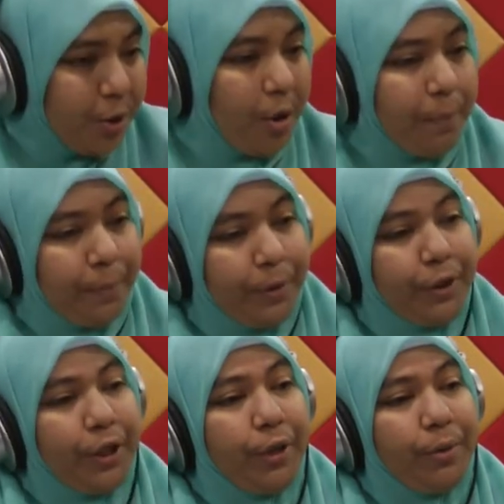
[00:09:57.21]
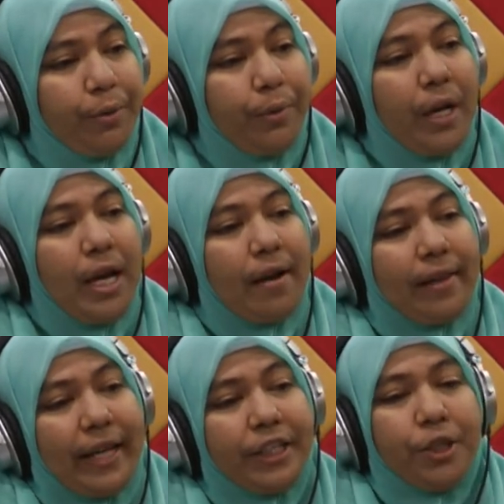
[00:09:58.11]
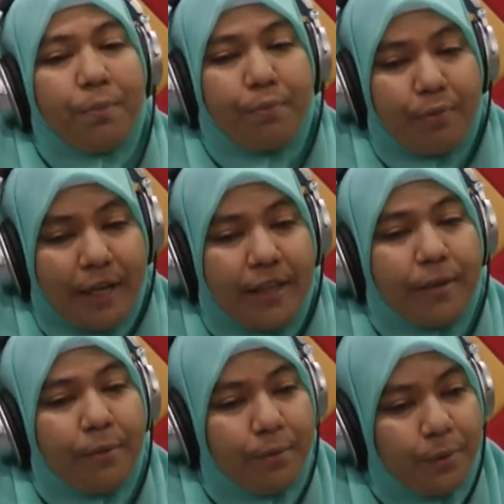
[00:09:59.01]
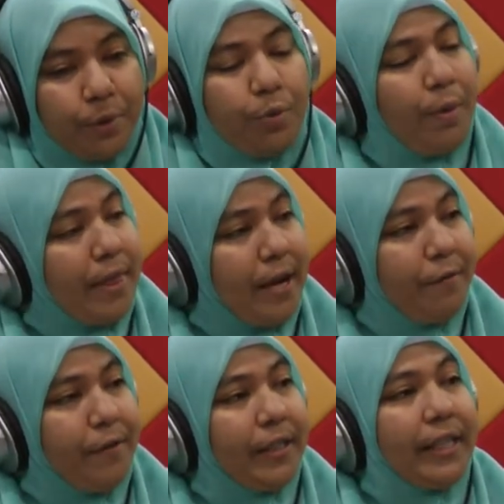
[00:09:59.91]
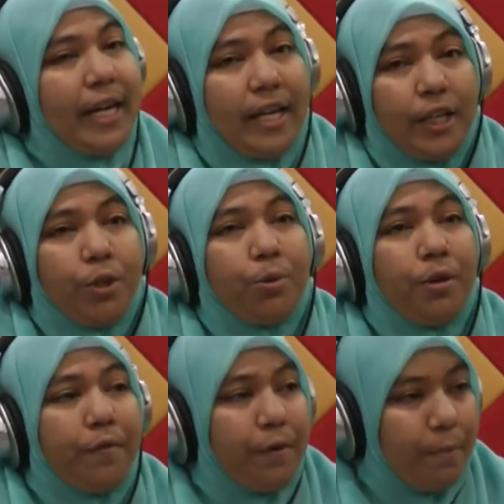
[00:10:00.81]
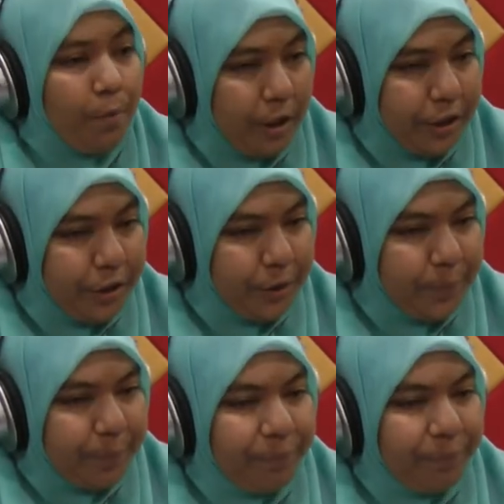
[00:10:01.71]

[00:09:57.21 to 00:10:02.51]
So a person who likes to break the rules without feeling any sort of remorse.